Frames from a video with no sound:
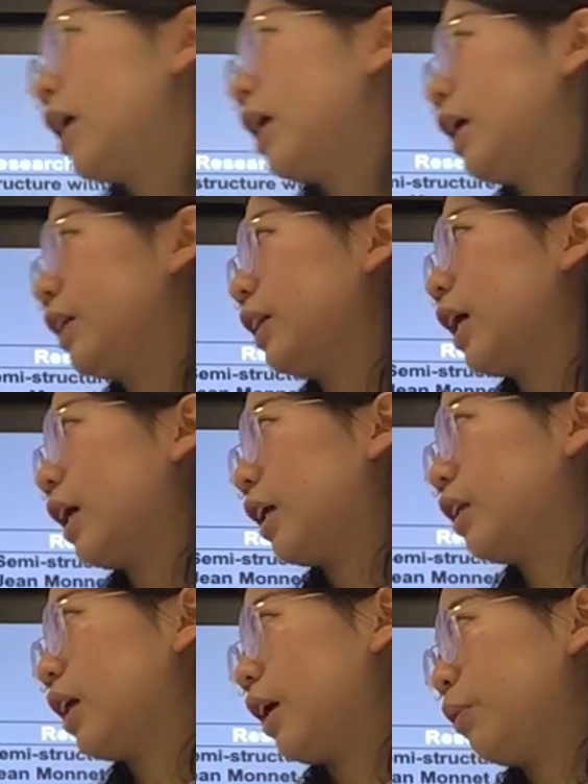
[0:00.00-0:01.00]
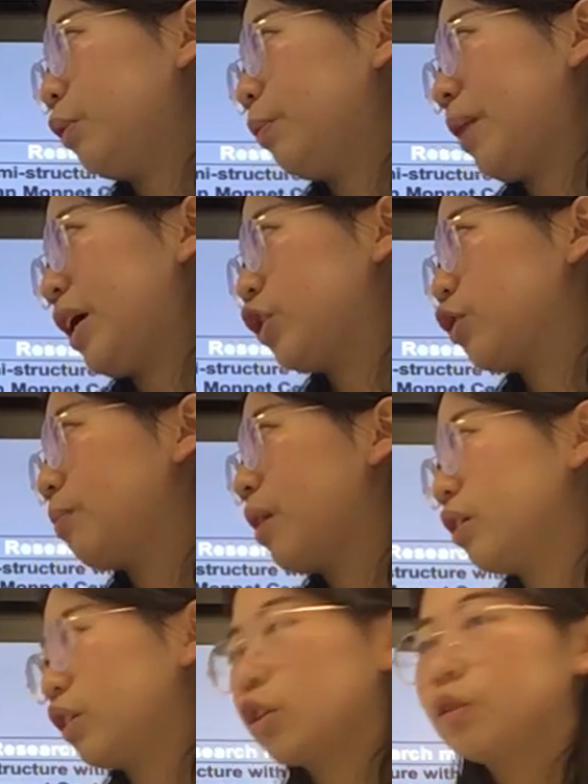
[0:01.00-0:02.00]
And then I will
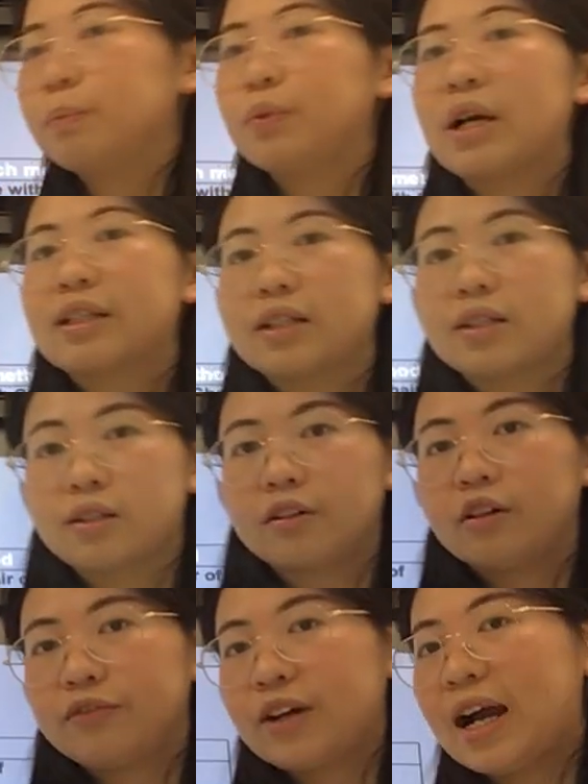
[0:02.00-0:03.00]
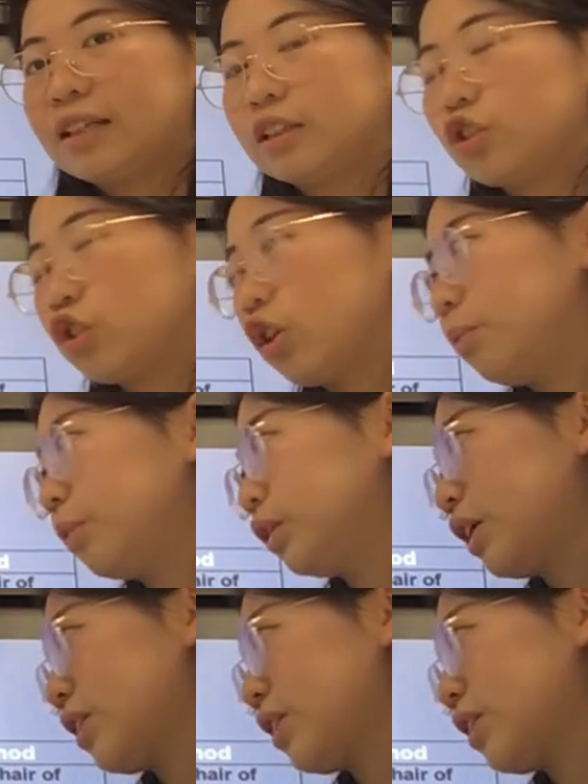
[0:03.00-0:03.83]
benchmark the good practice of other John Monnet